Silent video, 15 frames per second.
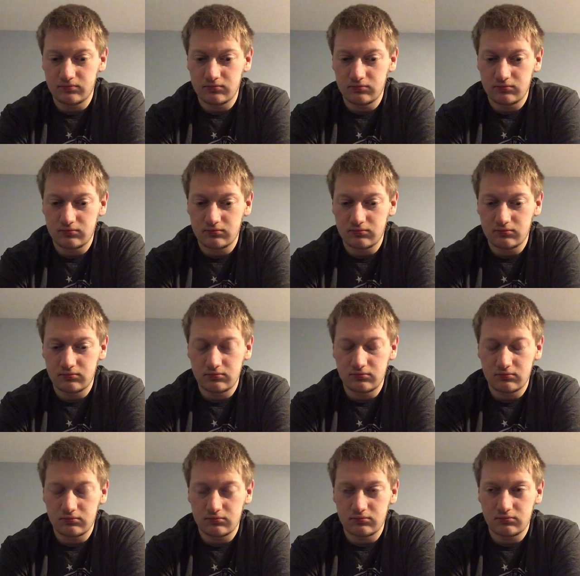
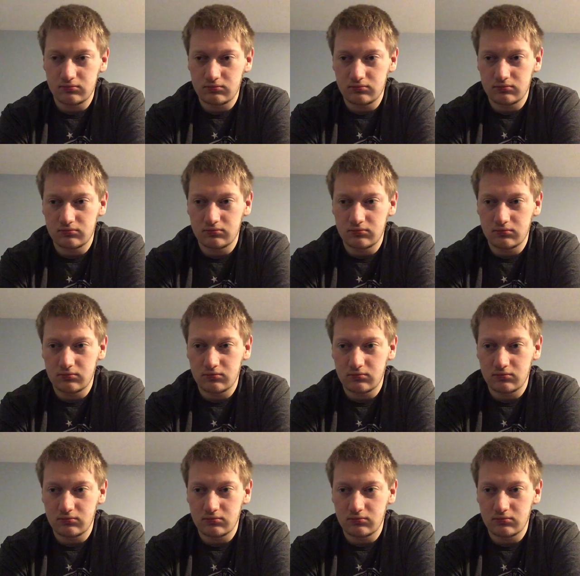Nobody speaks.